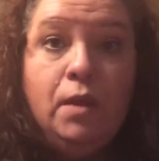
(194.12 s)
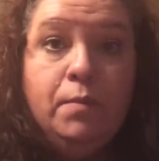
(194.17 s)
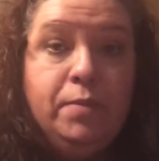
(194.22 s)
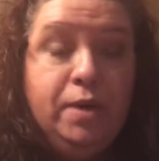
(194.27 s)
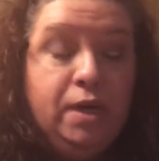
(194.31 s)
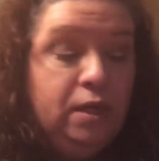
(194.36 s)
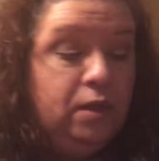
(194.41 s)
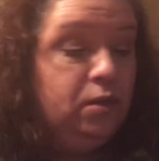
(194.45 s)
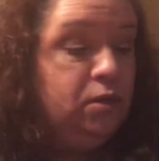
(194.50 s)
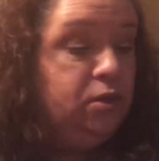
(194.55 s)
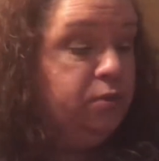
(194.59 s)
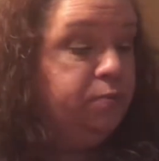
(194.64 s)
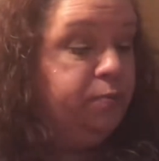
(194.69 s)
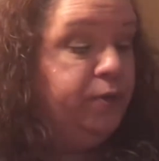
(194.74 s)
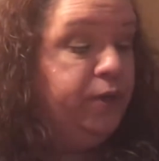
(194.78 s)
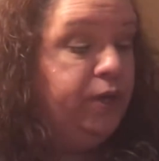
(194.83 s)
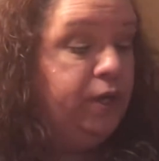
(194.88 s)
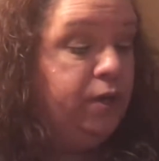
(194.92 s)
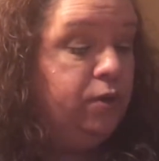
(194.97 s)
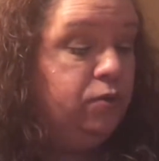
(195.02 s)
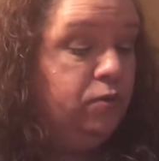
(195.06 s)
But it looks
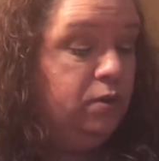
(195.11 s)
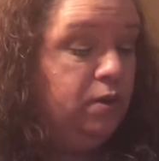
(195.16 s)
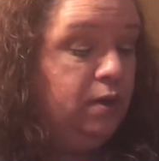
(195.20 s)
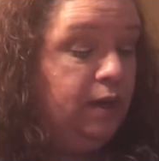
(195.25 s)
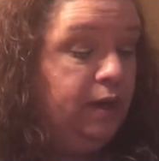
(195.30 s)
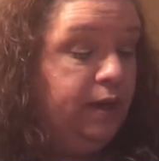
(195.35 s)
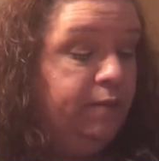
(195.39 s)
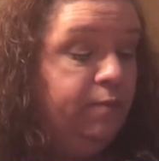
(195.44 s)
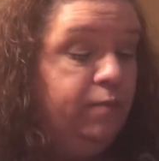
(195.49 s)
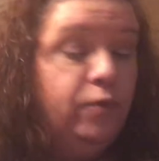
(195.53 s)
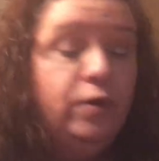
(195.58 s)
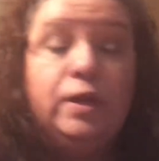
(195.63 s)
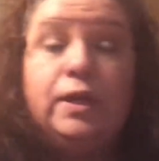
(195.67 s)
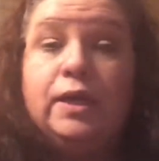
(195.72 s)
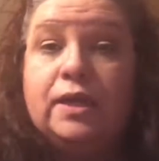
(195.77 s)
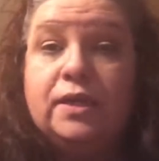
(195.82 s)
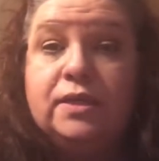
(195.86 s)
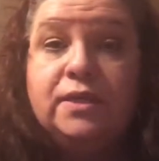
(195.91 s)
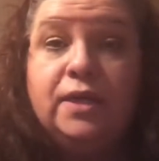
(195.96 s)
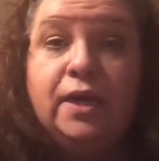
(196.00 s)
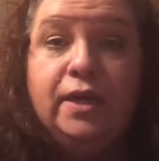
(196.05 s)
pretty cool. I'm really
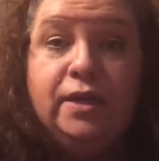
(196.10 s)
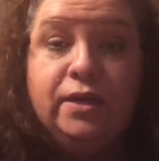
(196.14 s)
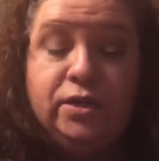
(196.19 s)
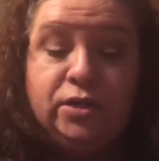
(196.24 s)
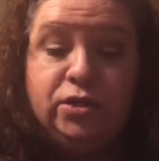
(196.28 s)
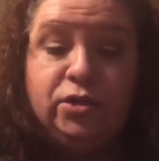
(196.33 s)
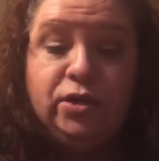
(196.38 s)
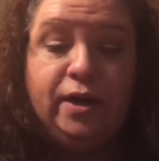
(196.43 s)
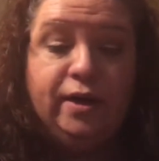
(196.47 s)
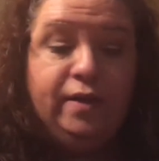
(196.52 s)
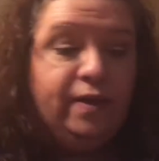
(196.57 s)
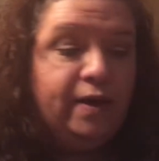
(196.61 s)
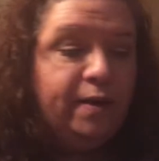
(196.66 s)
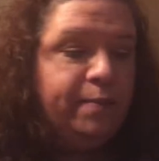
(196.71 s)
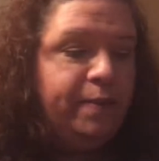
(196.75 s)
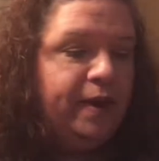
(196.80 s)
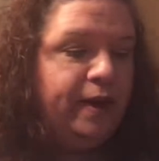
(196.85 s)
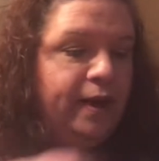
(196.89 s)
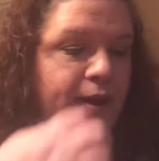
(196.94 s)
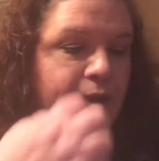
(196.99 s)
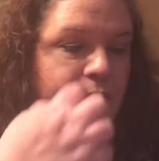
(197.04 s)
excited to try that
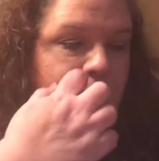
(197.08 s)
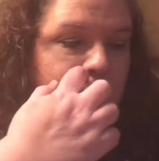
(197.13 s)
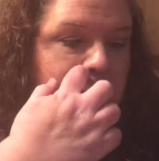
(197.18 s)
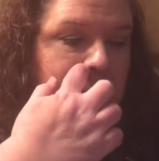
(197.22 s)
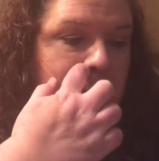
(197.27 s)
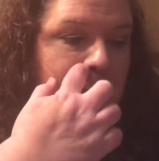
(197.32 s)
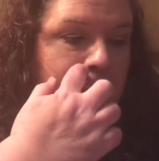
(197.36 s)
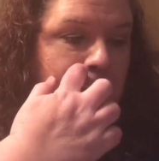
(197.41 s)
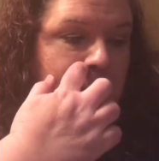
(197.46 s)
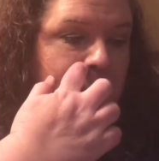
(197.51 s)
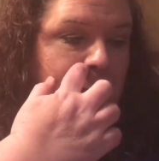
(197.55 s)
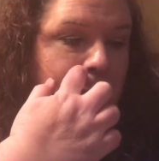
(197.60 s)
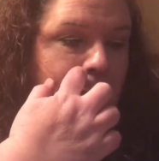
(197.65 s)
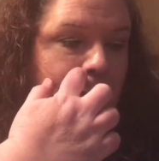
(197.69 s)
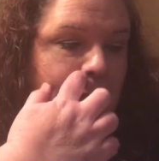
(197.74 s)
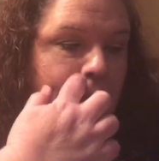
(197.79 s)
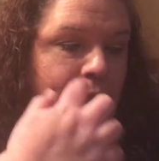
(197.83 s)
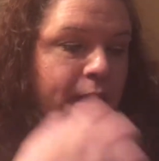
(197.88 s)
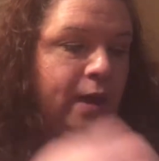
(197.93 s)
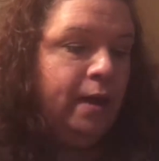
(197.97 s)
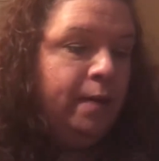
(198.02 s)
palette.
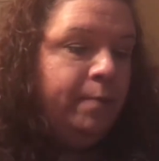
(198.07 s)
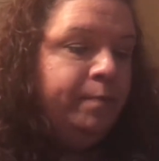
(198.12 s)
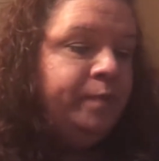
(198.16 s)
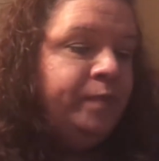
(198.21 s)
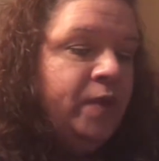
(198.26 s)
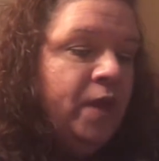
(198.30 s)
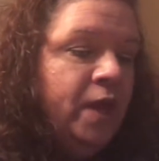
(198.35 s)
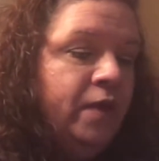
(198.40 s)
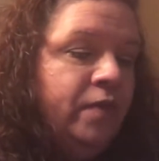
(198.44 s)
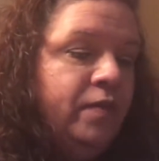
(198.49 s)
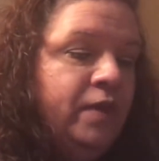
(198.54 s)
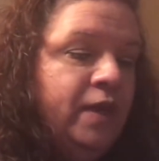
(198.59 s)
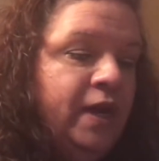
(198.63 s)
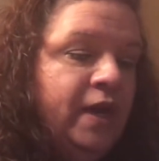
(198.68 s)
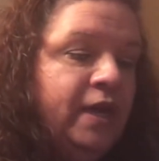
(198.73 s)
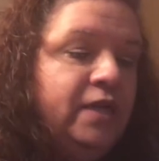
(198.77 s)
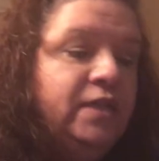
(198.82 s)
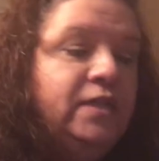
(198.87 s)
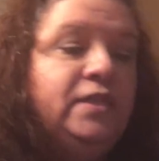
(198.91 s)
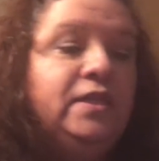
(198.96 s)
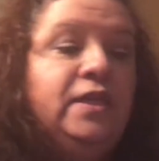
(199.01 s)
The
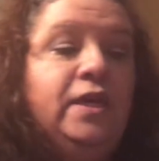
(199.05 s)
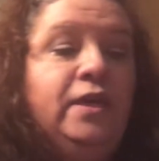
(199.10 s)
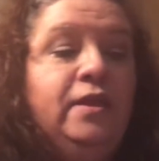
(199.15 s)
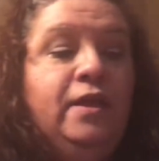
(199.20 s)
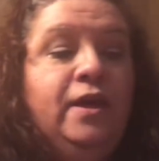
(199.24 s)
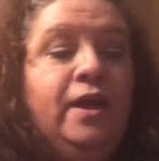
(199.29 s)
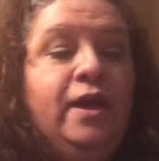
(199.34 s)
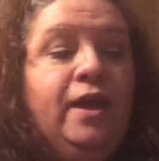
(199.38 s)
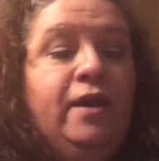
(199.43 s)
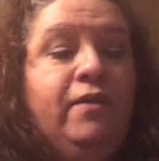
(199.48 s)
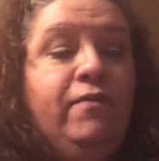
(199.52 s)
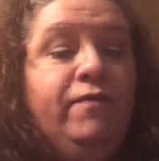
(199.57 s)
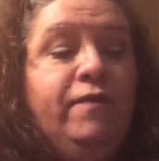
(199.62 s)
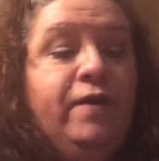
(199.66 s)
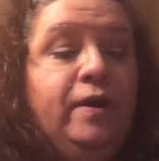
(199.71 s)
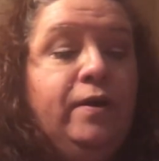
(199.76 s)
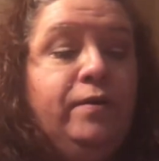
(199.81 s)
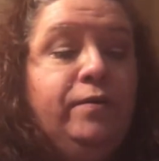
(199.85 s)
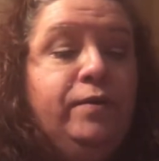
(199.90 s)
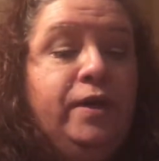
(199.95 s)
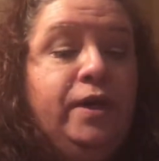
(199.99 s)
next thing that I
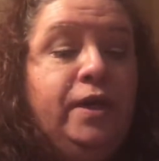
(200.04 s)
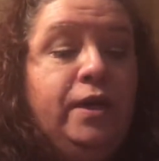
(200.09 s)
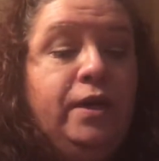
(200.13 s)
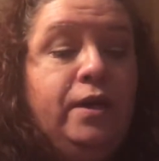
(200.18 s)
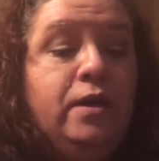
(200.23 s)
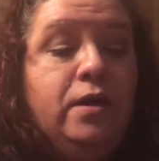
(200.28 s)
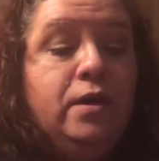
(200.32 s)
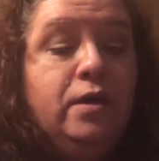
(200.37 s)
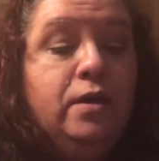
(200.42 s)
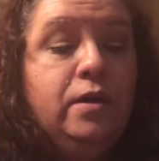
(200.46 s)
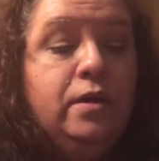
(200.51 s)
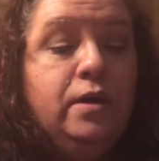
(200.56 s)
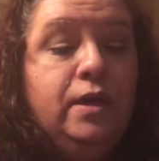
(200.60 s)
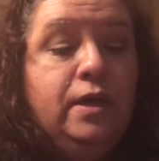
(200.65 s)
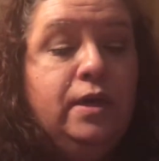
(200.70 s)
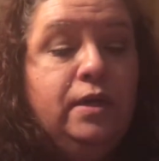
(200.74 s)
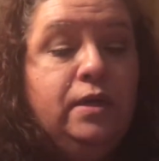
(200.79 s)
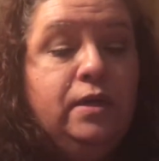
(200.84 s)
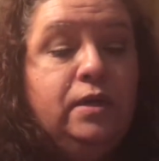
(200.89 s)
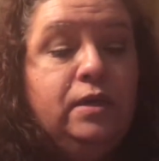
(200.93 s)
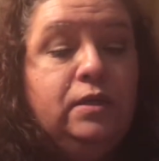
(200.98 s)
found in here
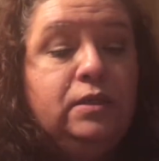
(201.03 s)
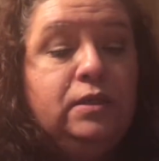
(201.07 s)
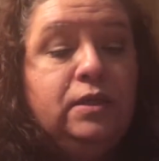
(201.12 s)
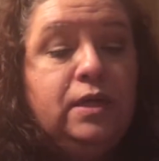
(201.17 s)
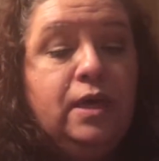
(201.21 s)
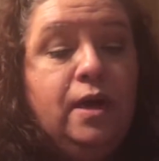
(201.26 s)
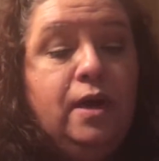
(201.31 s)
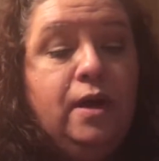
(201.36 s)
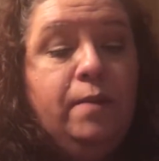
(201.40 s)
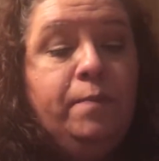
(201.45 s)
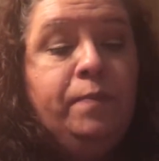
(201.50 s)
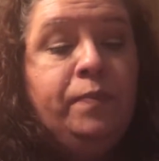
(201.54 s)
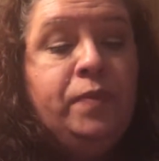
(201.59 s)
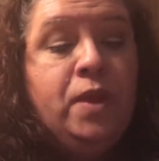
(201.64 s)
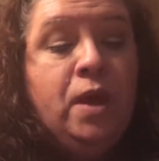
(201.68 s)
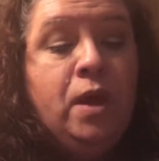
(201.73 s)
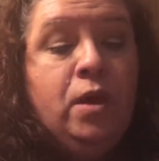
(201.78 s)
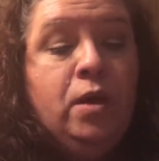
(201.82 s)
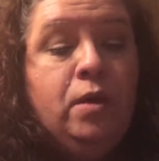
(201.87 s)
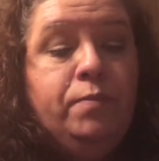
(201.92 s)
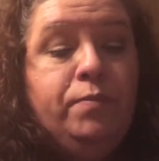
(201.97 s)
is
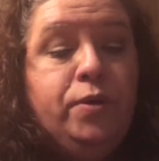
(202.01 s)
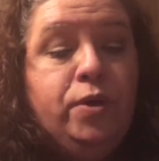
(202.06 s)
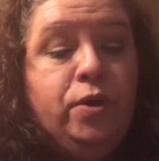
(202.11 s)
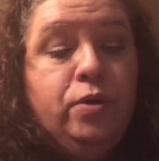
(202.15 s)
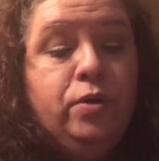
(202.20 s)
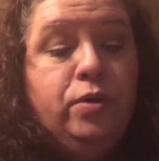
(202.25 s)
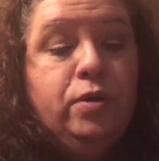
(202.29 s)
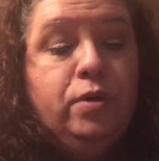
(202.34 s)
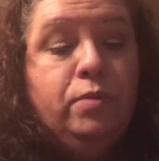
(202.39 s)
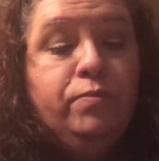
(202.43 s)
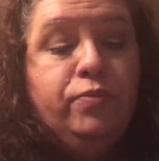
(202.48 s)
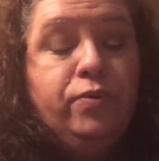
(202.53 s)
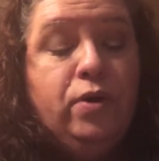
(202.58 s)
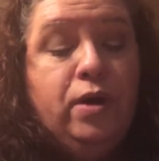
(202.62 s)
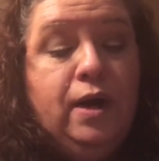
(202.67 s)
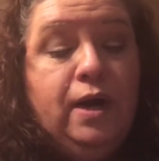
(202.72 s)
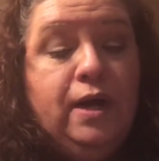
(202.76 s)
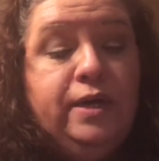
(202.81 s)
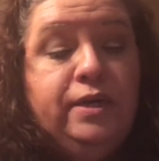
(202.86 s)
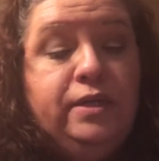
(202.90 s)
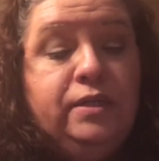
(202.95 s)
Pure
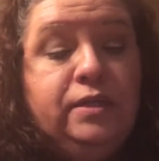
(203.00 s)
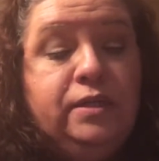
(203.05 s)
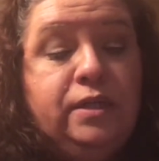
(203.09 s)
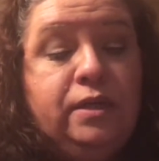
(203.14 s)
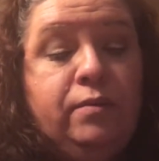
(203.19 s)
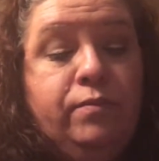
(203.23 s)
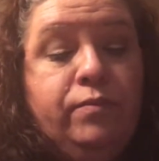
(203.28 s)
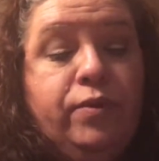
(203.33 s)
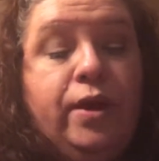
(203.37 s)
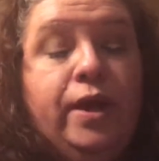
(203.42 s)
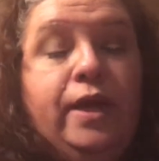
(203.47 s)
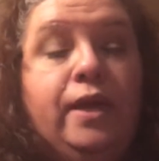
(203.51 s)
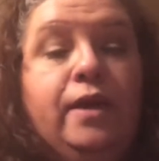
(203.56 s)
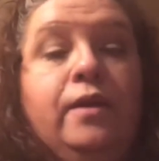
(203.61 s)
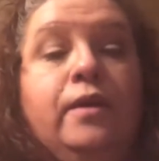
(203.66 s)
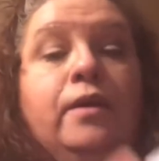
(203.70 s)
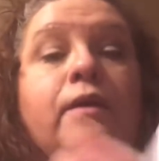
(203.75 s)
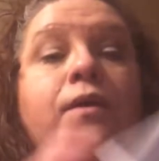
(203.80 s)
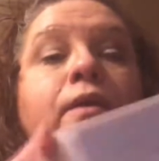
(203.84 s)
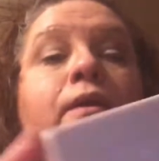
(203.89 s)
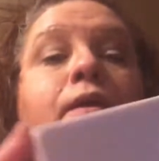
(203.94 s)
Bronze and
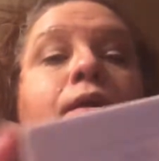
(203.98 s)
Brighten.